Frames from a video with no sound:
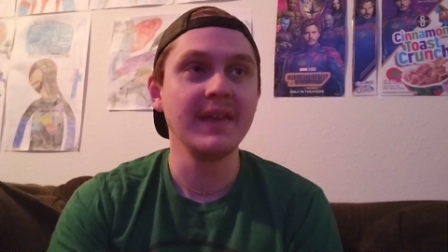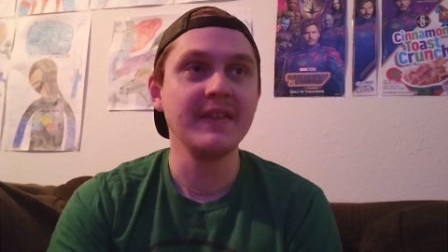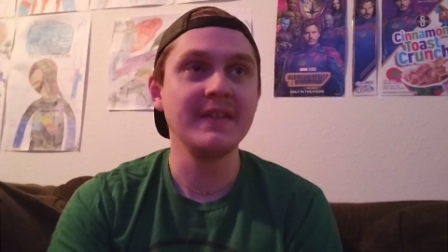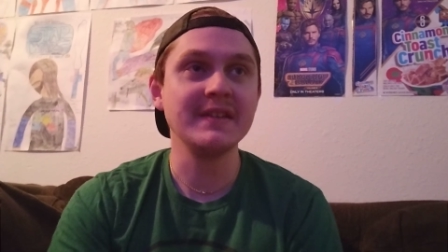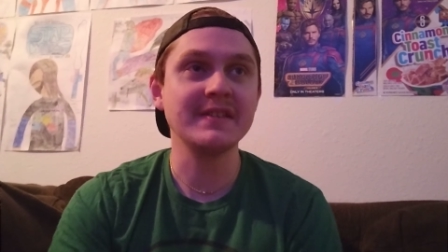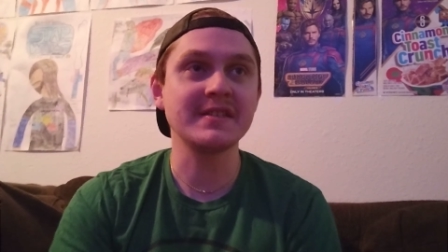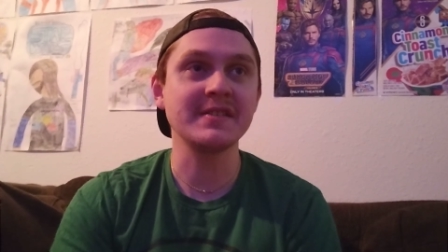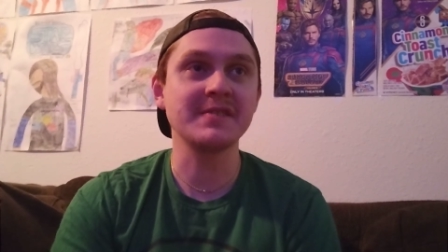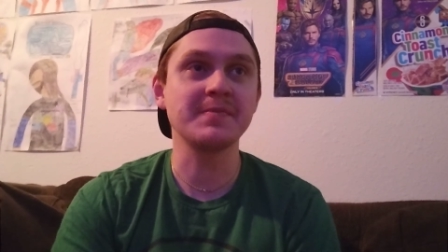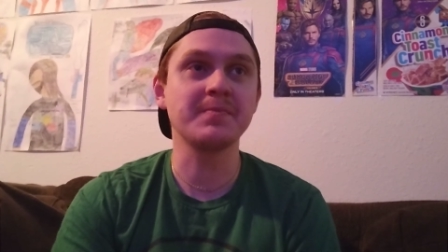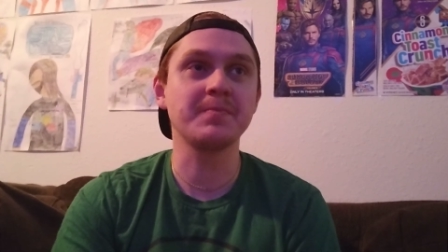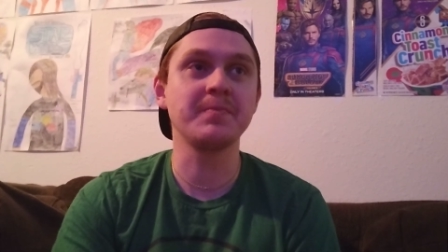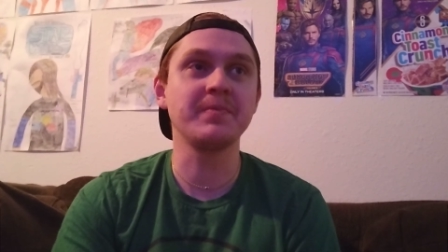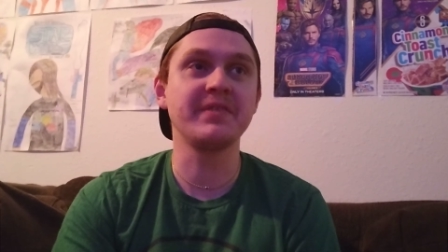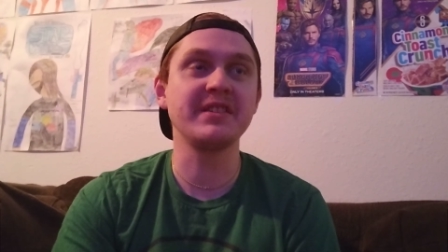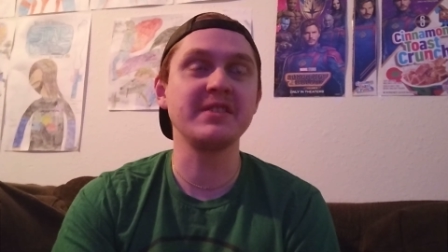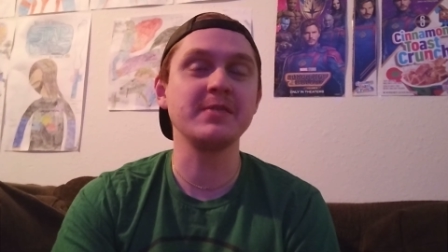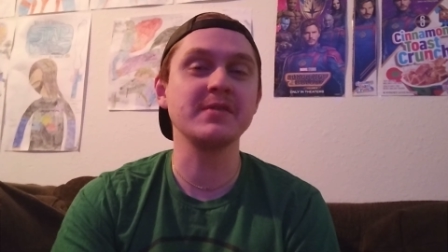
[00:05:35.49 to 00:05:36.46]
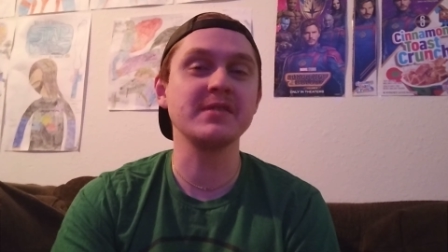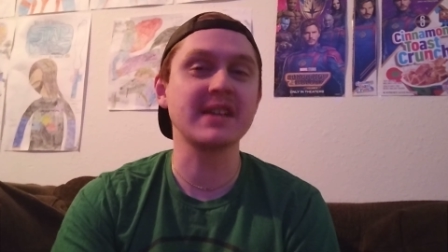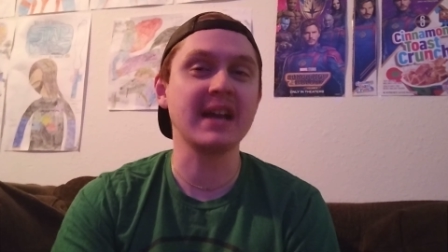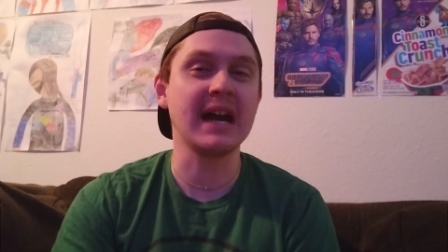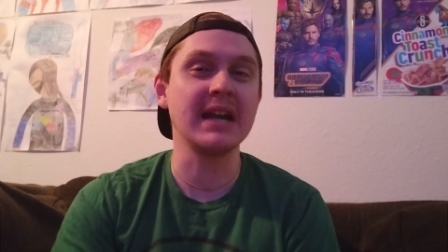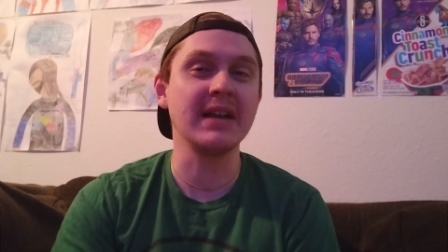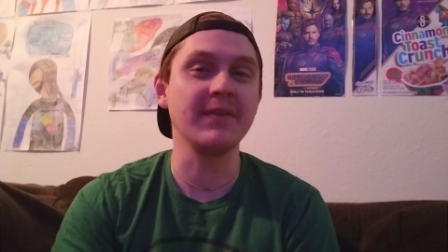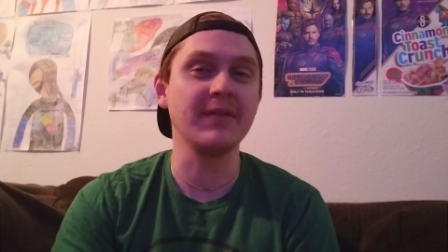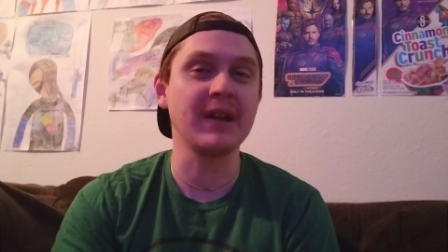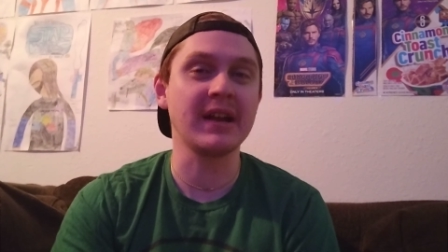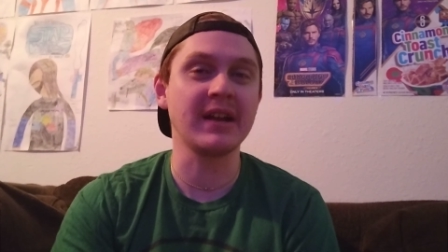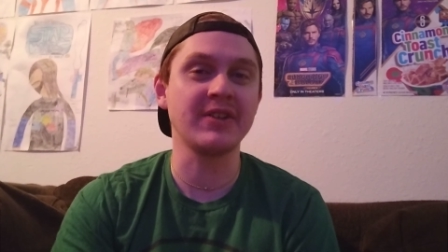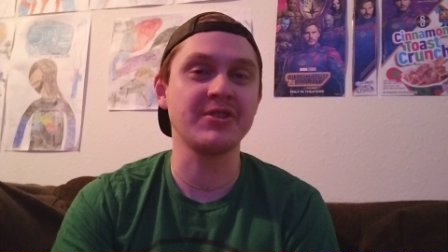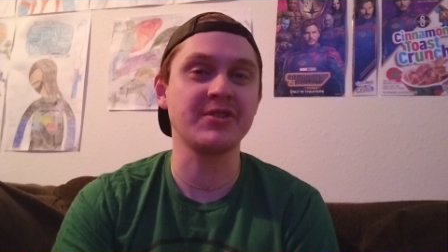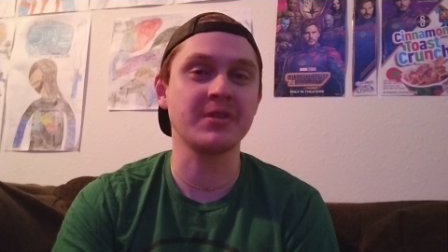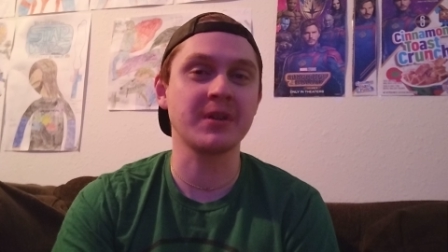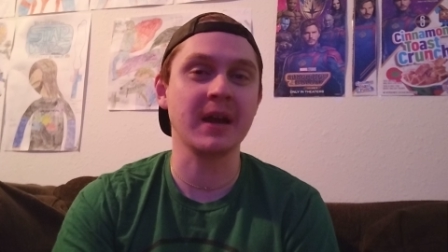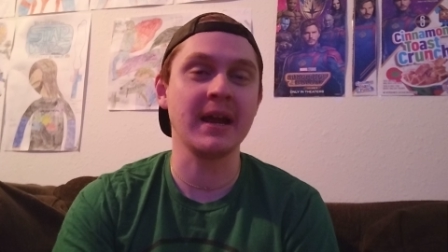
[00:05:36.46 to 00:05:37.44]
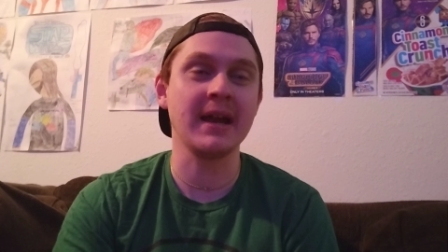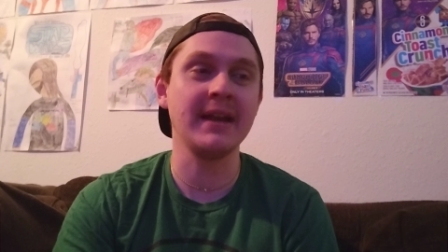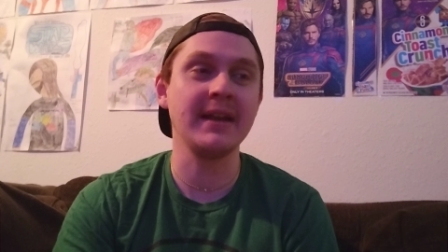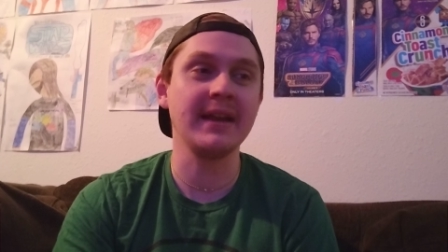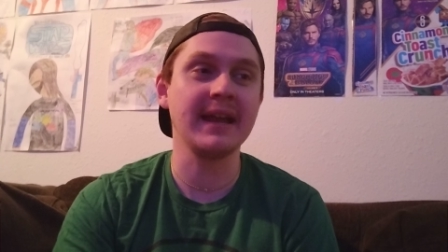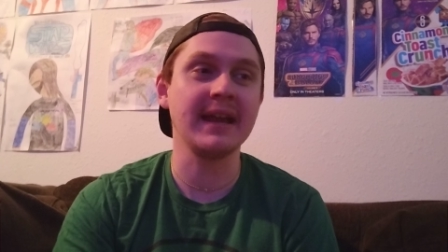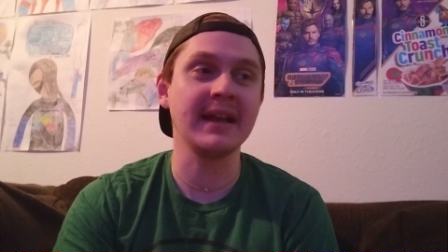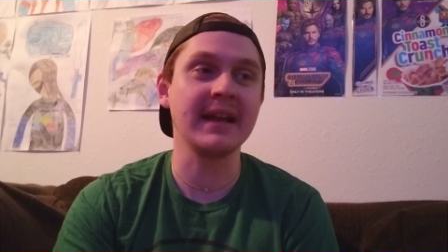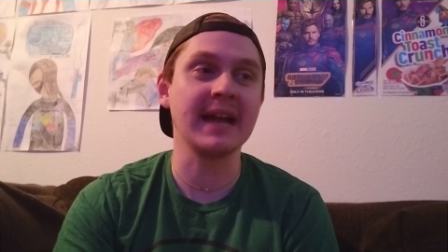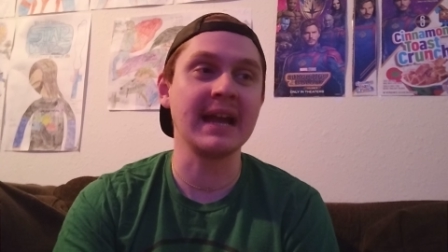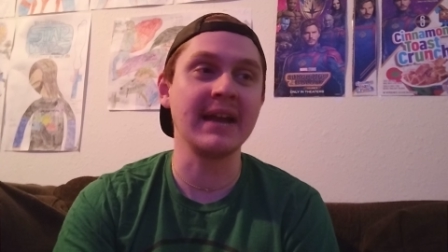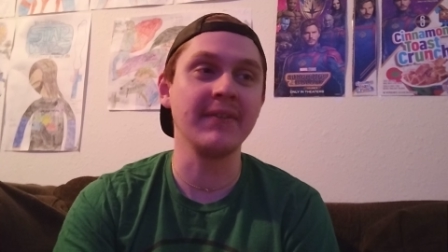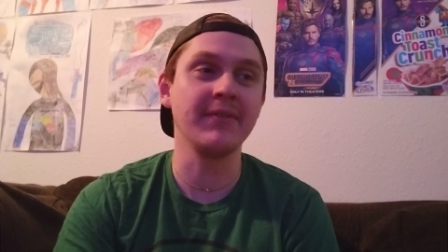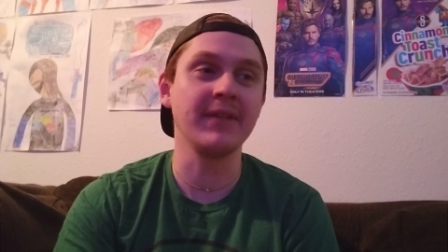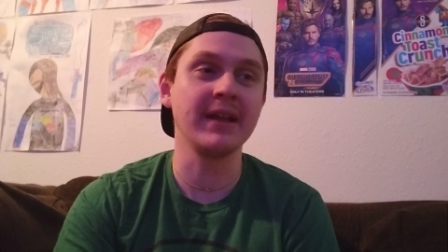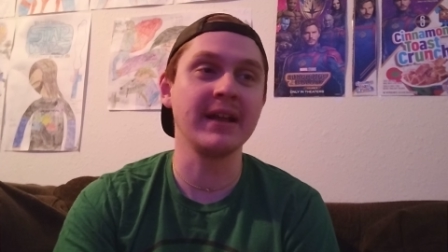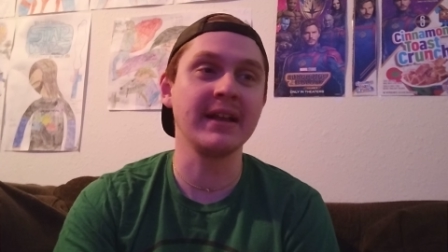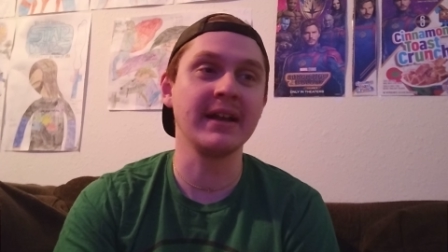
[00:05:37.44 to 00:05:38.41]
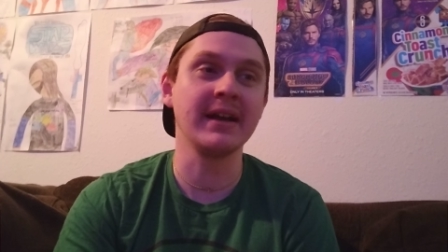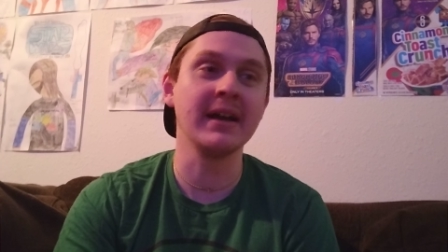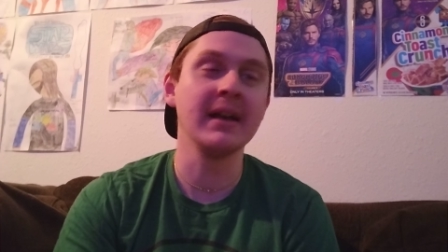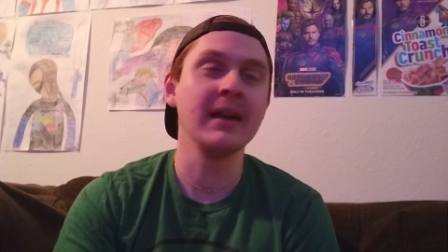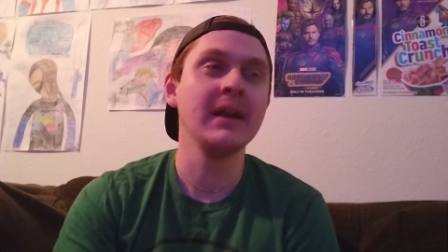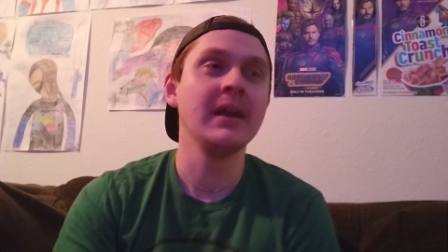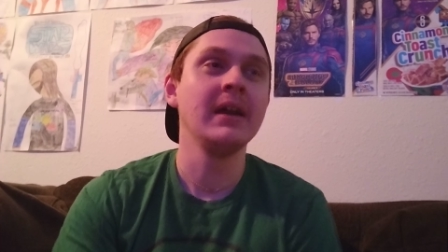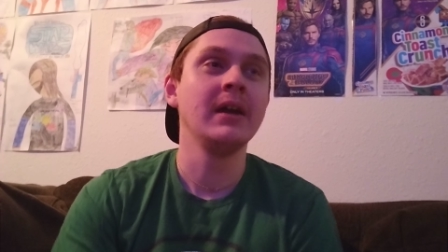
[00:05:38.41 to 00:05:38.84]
This is this was kind of like a trend and kind of like a